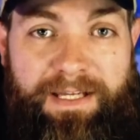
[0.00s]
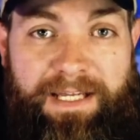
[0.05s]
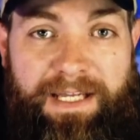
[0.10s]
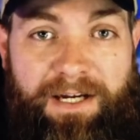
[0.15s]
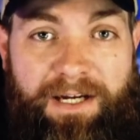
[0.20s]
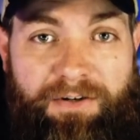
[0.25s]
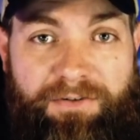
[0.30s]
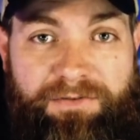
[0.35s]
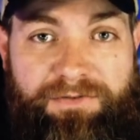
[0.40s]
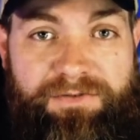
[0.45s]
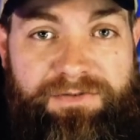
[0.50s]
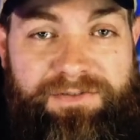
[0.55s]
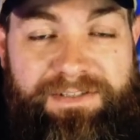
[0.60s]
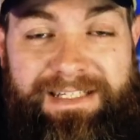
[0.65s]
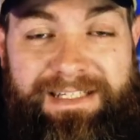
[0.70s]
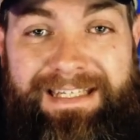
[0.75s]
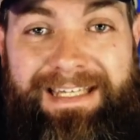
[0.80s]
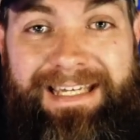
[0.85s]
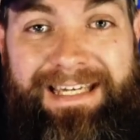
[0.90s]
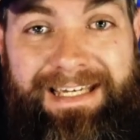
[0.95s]
the character's
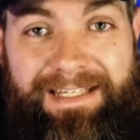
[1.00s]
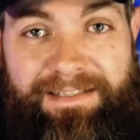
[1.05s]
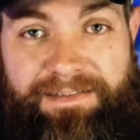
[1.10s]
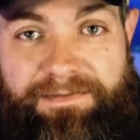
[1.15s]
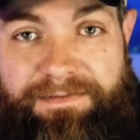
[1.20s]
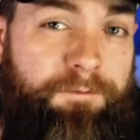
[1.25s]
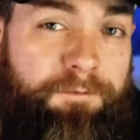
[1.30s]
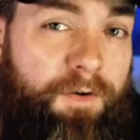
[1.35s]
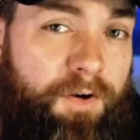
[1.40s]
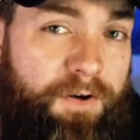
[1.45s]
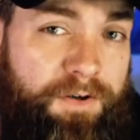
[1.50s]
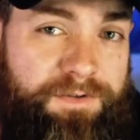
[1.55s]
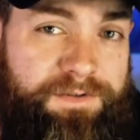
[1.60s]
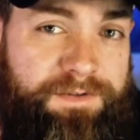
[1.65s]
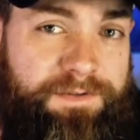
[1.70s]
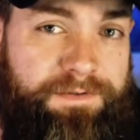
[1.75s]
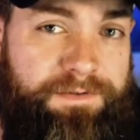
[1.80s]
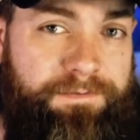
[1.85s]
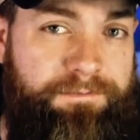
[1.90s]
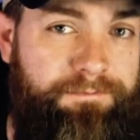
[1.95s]
kit. But
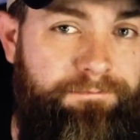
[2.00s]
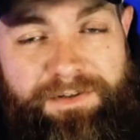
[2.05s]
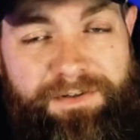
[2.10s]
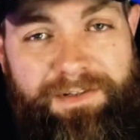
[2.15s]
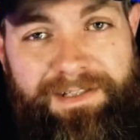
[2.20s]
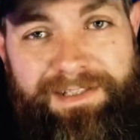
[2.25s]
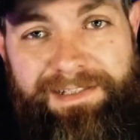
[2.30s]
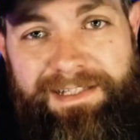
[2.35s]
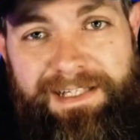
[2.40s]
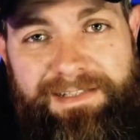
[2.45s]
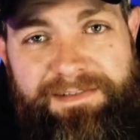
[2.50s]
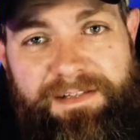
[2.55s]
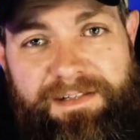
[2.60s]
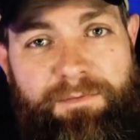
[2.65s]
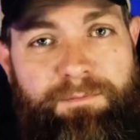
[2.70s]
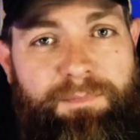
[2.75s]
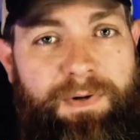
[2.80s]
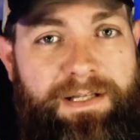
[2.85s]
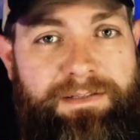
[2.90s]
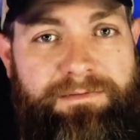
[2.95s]
first, make sure to hit that
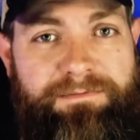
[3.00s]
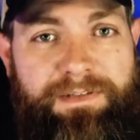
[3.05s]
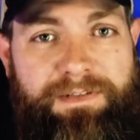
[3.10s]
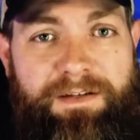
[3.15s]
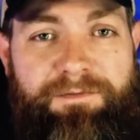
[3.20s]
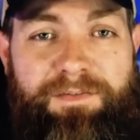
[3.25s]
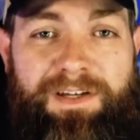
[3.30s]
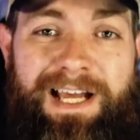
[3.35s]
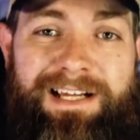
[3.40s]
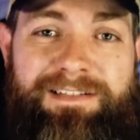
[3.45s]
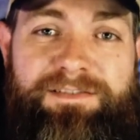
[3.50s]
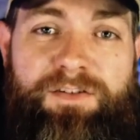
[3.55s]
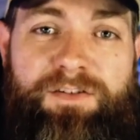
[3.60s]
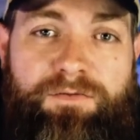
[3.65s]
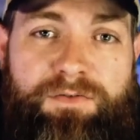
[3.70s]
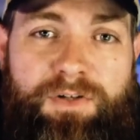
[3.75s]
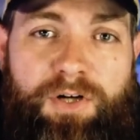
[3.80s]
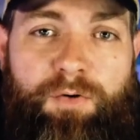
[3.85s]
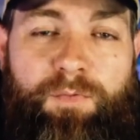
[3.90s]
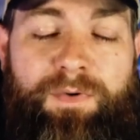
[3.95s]
sub button. If you guys
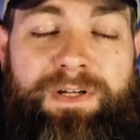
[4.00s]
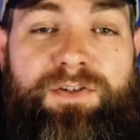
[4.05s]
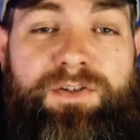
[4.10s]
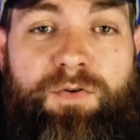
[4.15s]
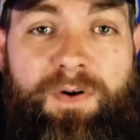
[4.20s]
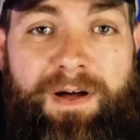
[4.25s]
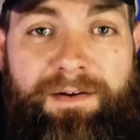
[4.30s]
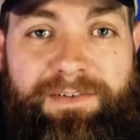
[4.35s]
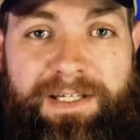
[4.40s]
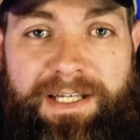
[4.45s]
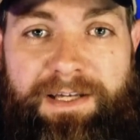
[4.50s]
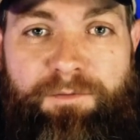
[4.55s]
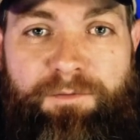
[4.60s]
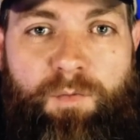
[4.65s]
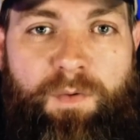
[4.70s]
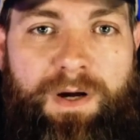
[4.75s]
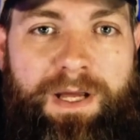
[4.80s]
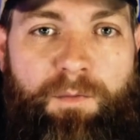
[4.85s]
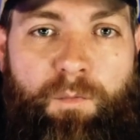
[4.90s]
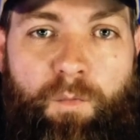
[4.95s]
don't know, we do have a
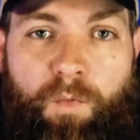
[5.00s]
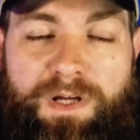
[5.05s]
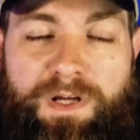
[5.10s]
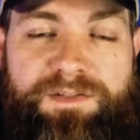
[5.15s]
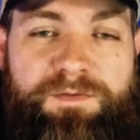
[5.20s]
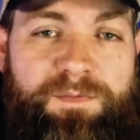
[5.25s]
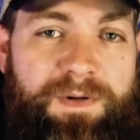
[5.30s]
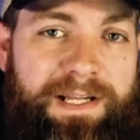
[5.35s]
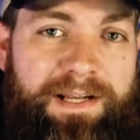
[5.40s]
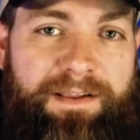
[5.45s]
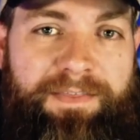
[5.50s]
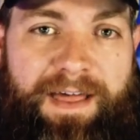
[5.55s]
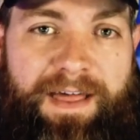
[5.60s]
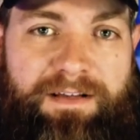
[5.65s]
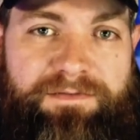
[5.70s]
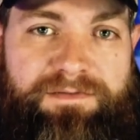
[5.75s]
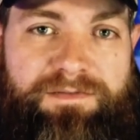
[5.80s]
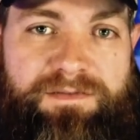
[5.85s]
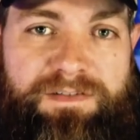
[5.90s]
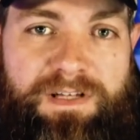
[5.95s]
giveaway. Once we hit
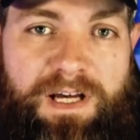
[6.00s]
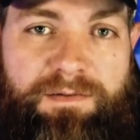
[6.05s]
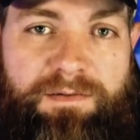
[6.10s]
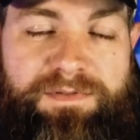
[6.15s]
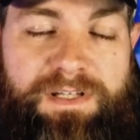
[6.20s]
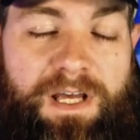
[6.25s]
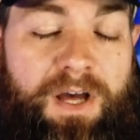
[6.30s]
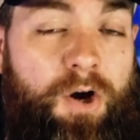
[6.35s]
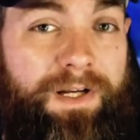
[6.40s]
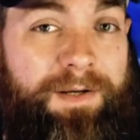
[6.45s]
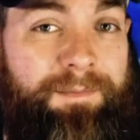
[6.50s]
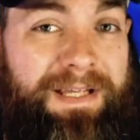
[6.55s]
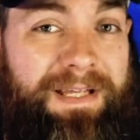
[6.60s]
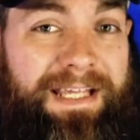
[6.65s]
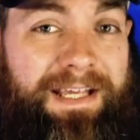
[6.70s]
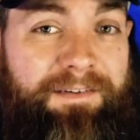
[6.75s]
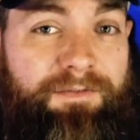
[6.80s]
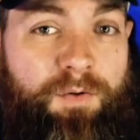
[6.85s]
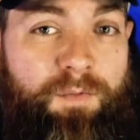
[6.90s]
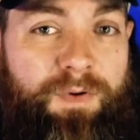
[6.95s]
1,000 subs, we're going to be
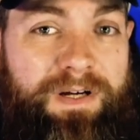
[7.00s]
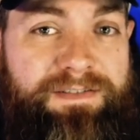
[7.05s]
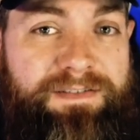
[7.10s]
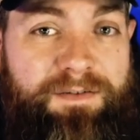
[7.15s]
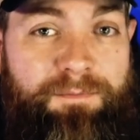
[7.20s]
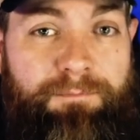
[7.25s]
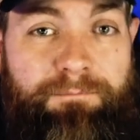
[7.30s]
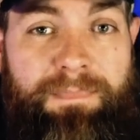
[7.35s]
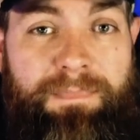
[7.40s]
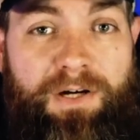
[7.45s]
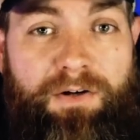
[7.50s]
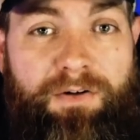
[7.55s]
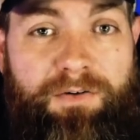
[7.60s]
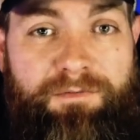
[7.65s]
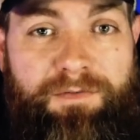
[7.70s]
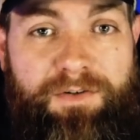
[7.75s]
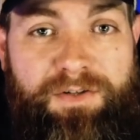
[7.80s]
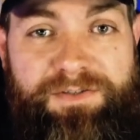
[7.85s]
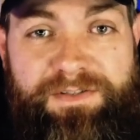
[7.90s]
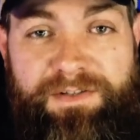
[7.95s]
giving away some Mirrorverse
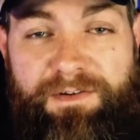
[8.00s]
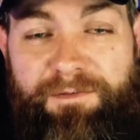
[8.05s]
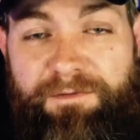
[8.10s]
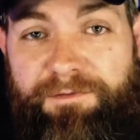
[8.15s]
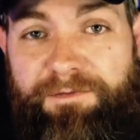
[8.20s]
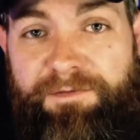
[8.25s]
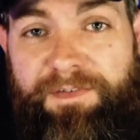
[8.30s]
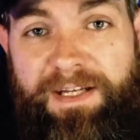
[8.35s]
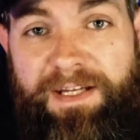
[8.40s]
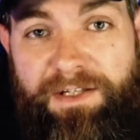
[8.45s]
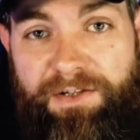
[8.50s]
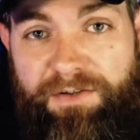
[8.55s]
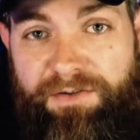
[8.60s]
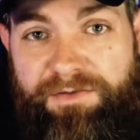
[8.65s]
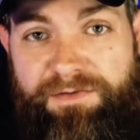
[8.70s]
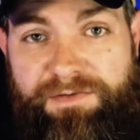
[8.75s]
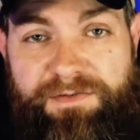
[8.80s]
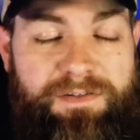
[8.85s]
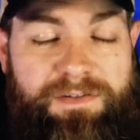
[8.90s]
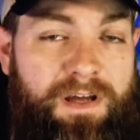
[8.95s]

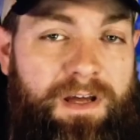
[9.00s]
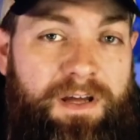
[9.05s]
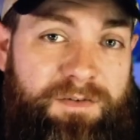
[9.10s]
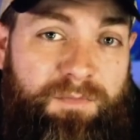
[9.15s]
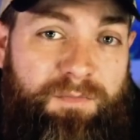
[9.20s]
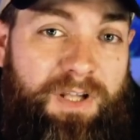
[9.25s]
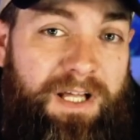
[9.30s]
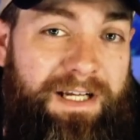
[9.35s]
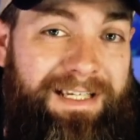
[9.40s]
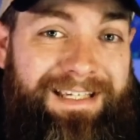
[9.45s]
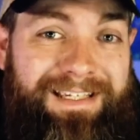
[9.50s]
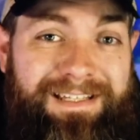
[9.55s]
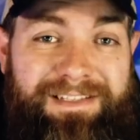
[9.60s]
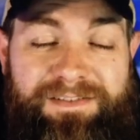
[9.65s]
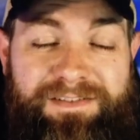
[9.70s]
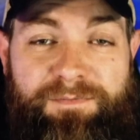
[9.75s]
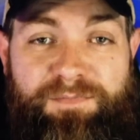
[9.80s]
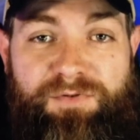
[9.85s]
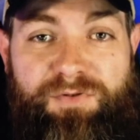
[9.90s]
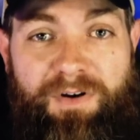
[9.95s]
figures to some lucky
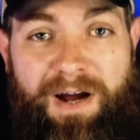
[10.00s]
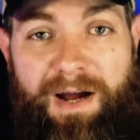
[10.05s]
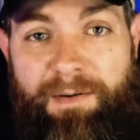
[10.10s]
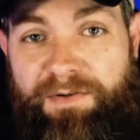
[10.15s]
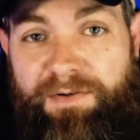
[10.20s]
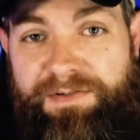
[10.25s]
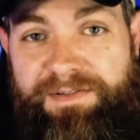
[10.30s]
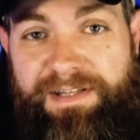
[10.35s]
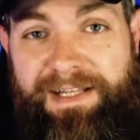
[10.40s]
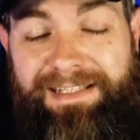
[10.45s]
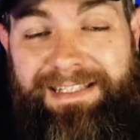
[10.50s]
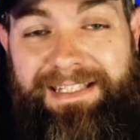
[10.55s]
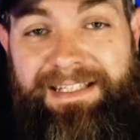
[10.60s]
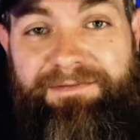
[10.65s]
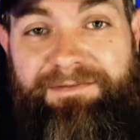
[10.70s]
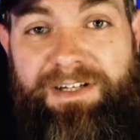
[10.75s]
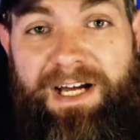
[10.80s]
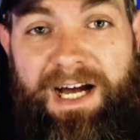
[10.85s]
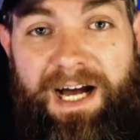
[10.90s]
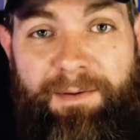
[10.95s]
subscribers that
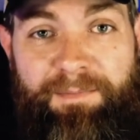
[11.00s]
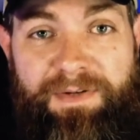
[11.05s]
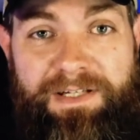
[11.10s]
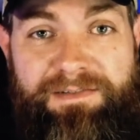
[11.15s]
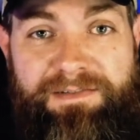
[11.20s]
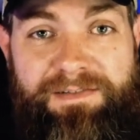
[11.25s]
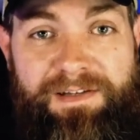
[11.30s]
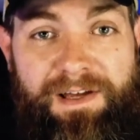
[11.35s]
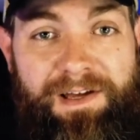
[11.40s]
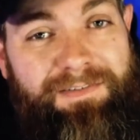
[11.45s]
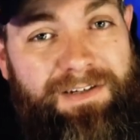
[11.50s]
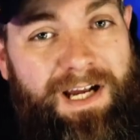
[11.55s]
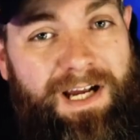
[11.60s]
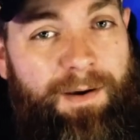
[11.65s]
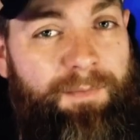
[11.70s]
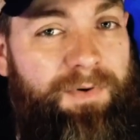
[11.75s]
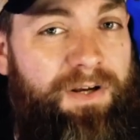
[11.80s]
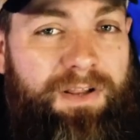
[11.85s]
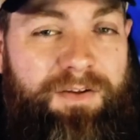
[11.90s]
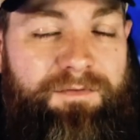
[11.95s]
leave comments. Leave a
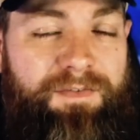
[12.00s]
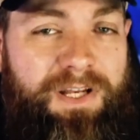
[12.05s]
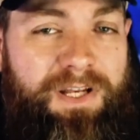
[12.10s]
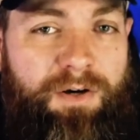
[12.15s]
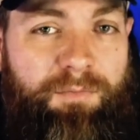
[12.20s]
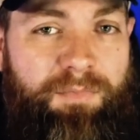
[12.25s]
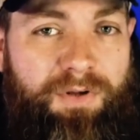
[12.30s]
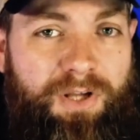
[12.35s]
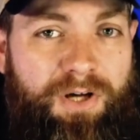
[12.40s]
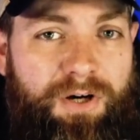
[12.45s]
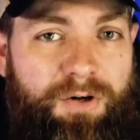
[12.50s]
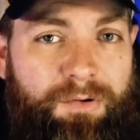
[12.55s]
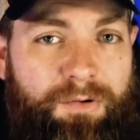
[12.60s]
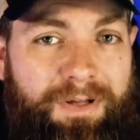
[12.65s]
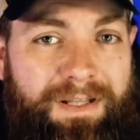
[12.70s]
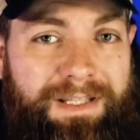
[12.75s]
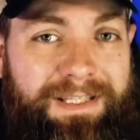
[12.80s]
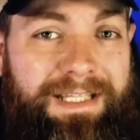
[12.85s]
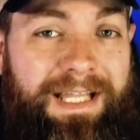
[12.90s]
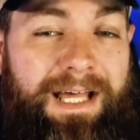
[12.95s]
comment on the video
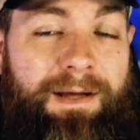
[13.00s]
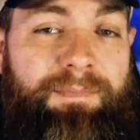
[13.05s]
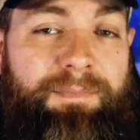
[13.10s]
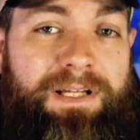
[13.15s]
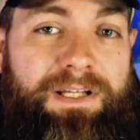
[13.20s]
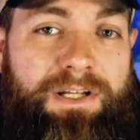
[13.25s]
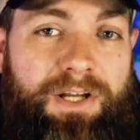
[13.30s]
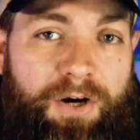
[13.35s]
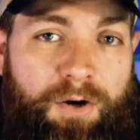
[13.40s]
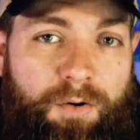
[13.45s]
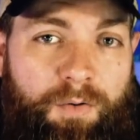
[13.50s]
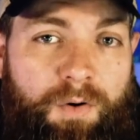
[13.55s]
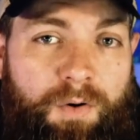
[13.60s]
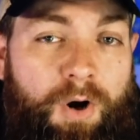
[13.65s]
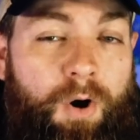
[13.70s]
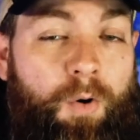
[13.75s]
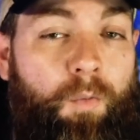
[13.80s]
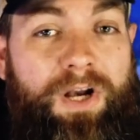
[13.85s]
below. Let me know